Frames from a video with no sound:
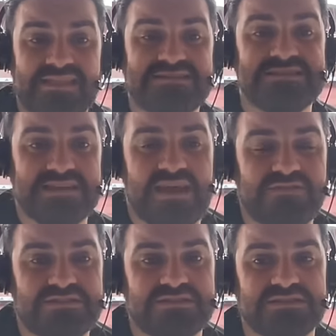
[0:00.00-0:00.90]
This is an
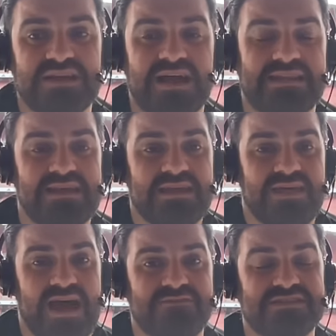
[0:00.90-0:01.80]
Everton side
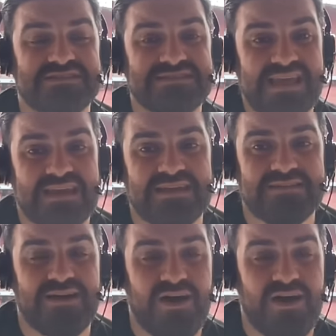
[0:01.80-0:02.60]
that have the second